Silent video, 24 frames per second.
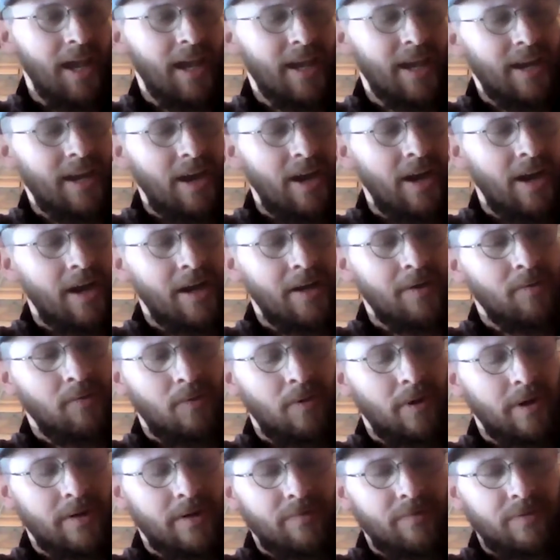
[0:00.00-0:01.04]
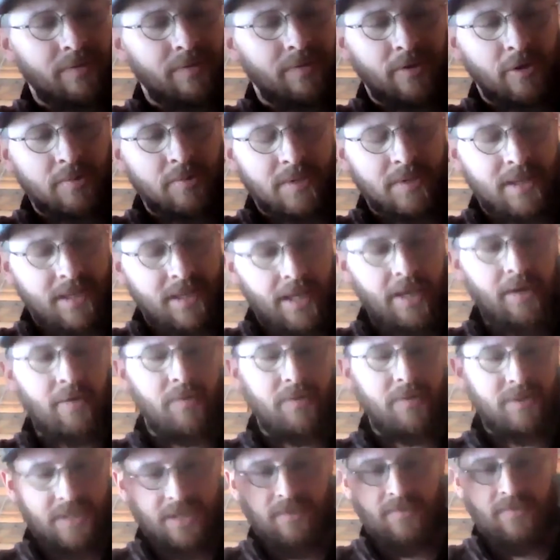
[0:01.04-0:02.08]
And on one of the groups, I think
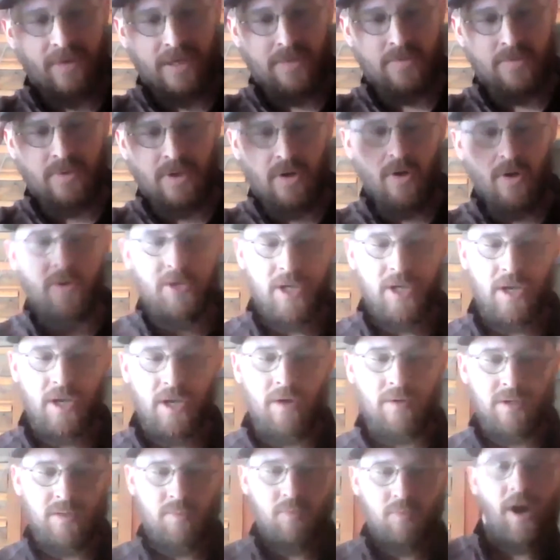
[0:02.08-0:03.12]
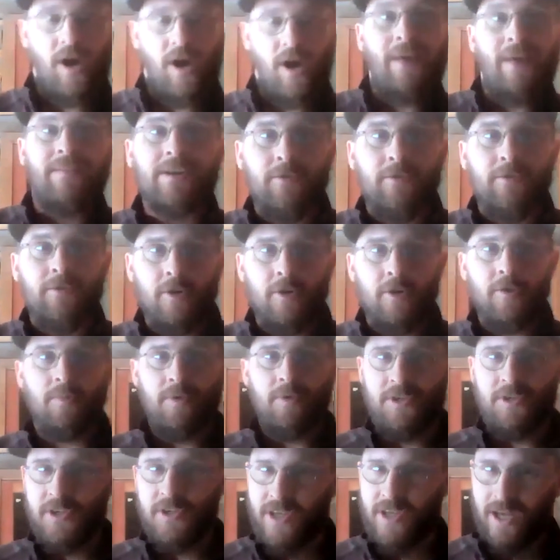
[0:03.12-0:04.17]
it was the investment coaching private
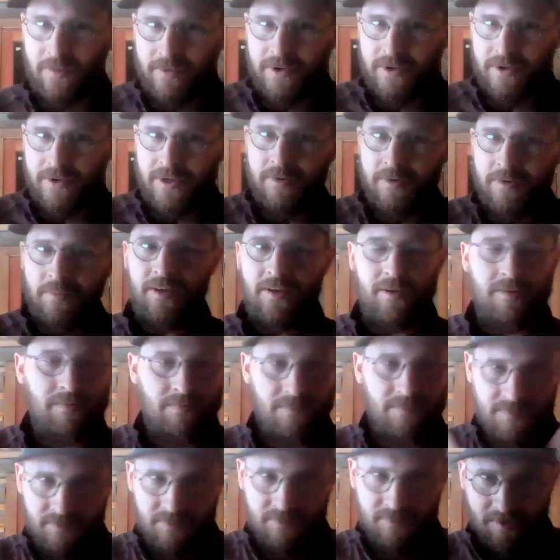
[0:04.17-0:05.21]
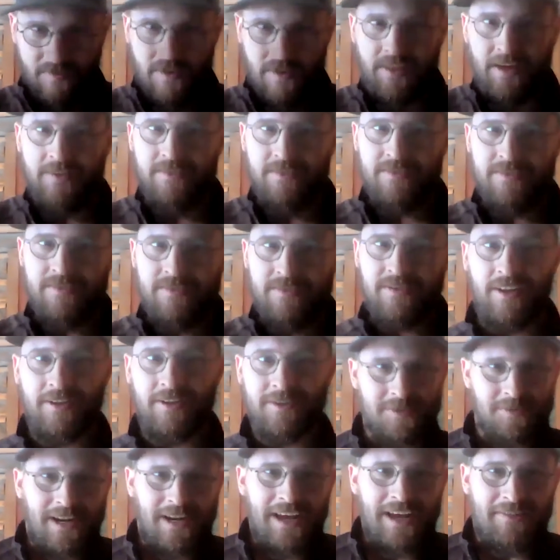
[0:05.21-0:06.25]
group, which you get when you pay your
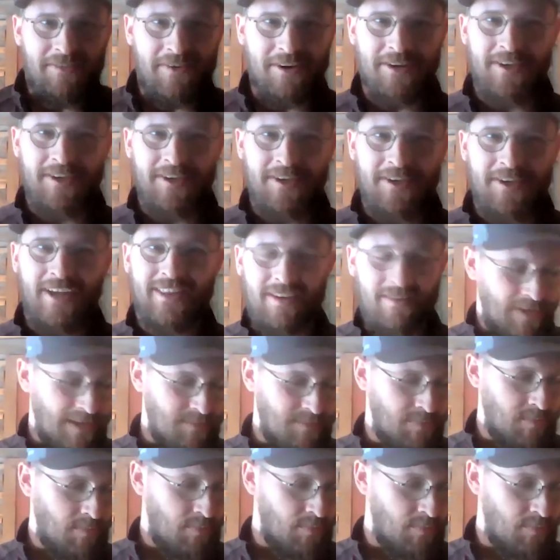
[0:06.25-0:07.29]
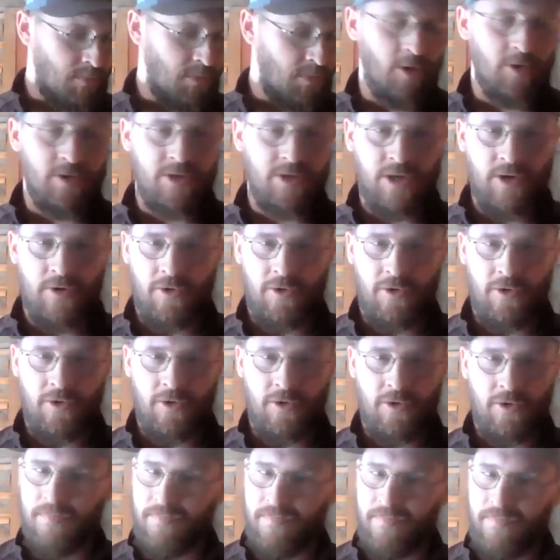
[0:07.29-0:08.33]
$50,000 or whatever, you get that investment coaching
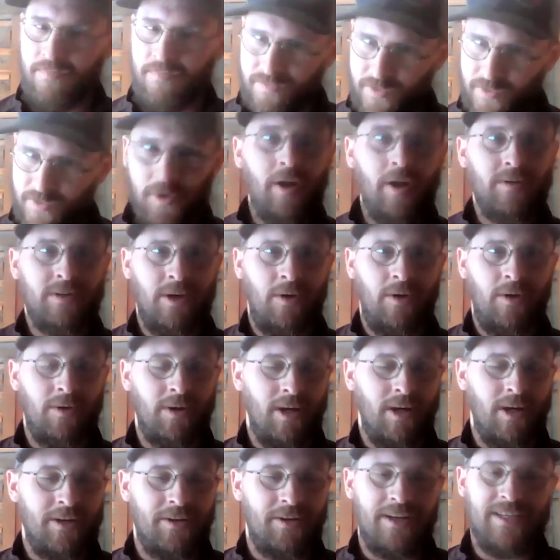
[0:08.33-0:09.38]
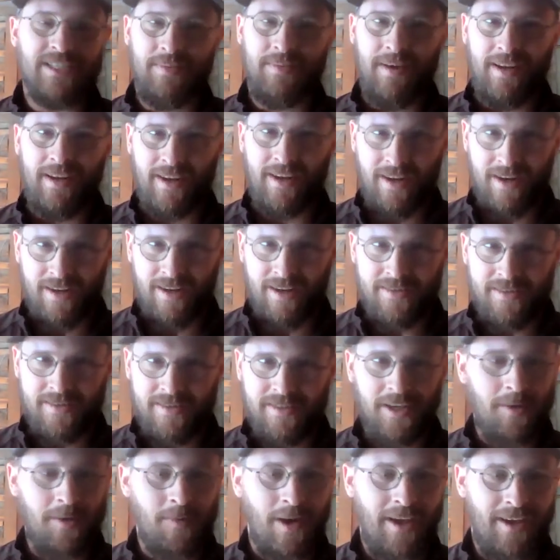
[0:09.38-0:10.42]
group. Don't underestimate it. And I'll
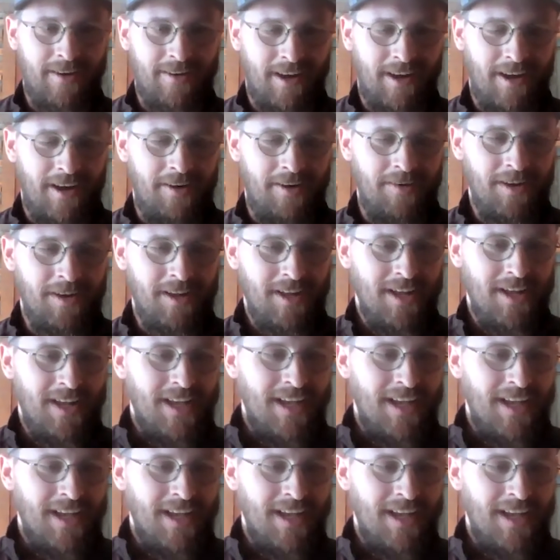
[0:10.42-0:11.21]
tell you why here now.